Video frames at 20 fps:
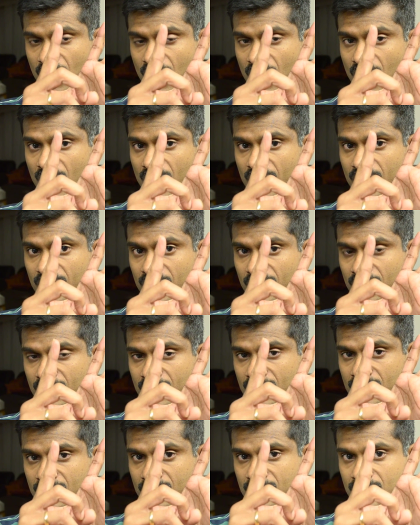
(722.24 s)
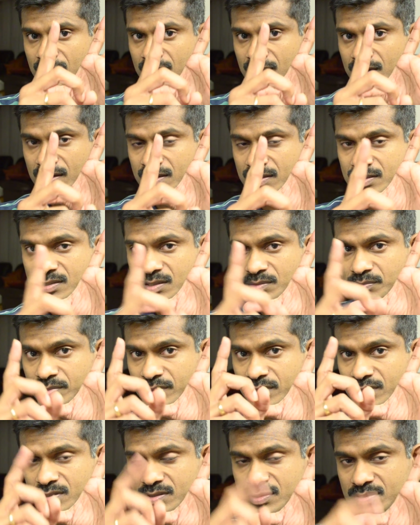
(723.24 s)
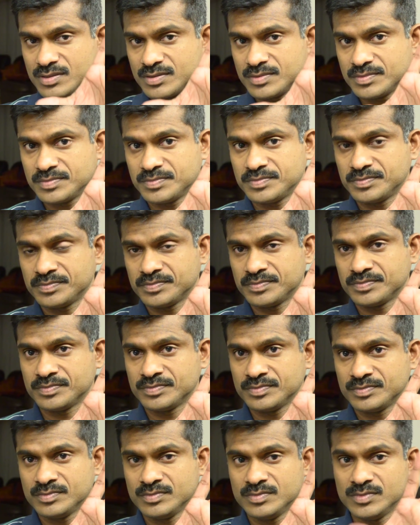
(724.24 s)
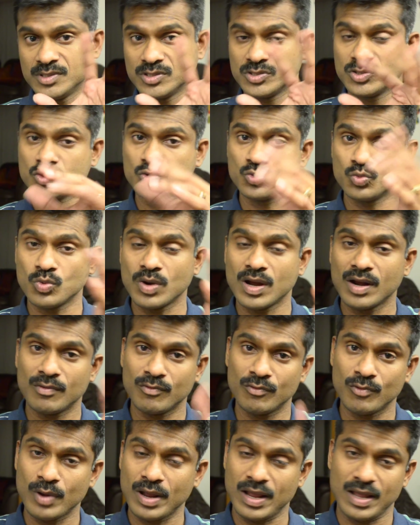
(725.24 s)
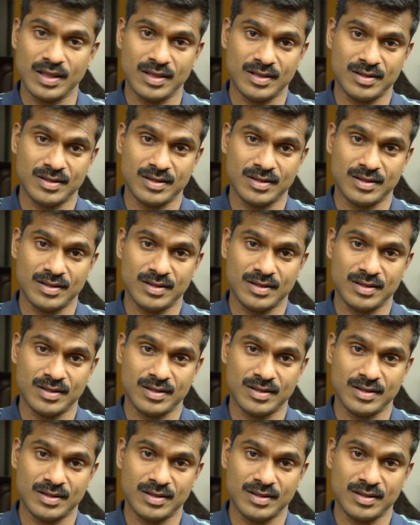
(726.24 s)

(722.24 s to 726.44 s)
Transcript: I disappears. This is one way.